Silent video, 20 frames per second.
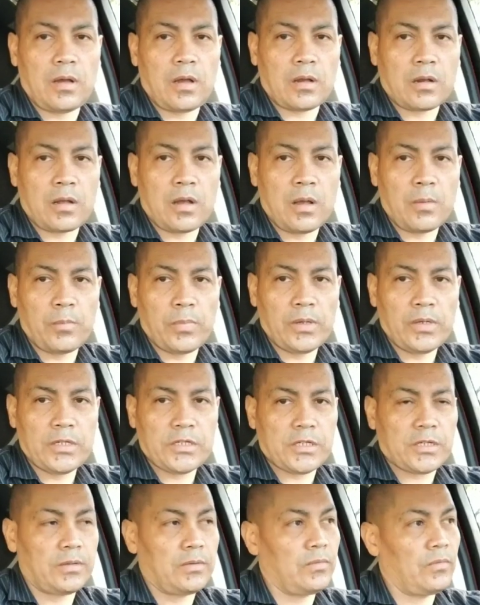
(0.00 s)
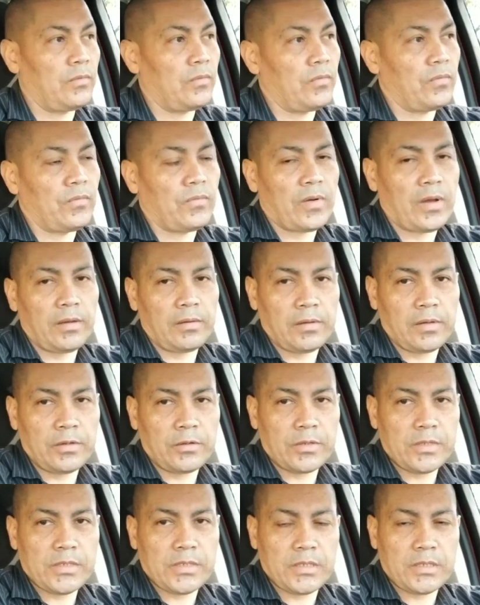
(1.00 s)
accomplish $500,
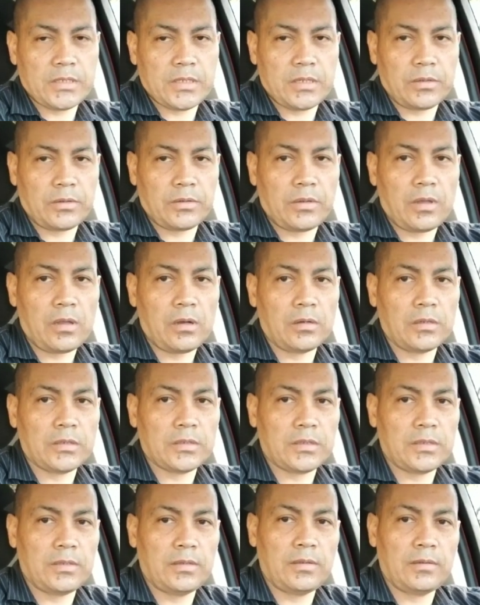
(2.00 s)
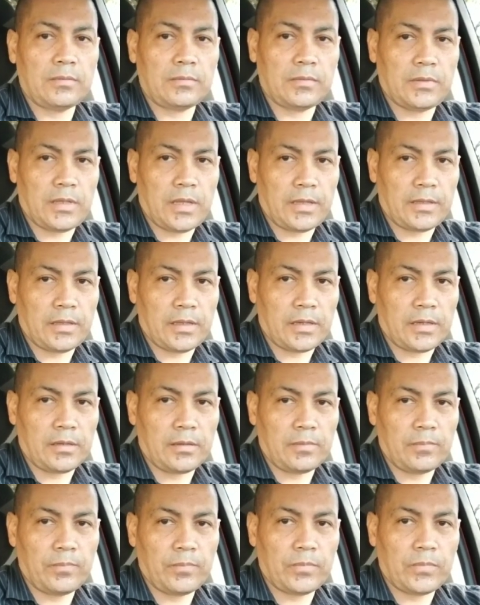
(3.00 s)
$600 that
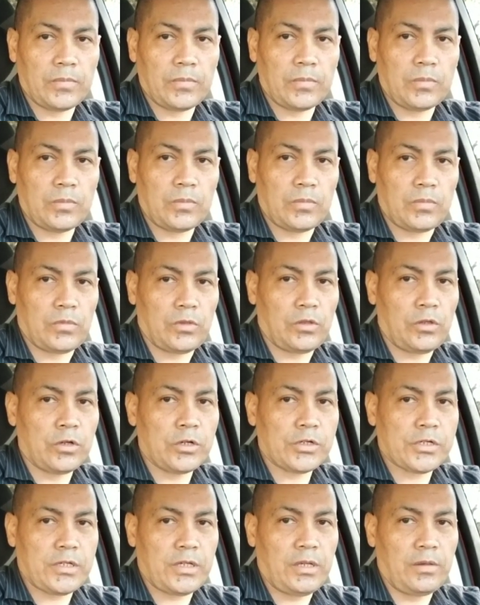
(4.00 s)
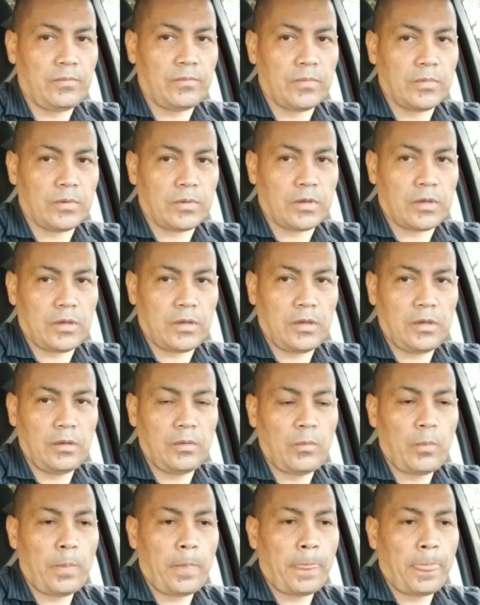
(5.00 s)
night. New Year's Eve, okay?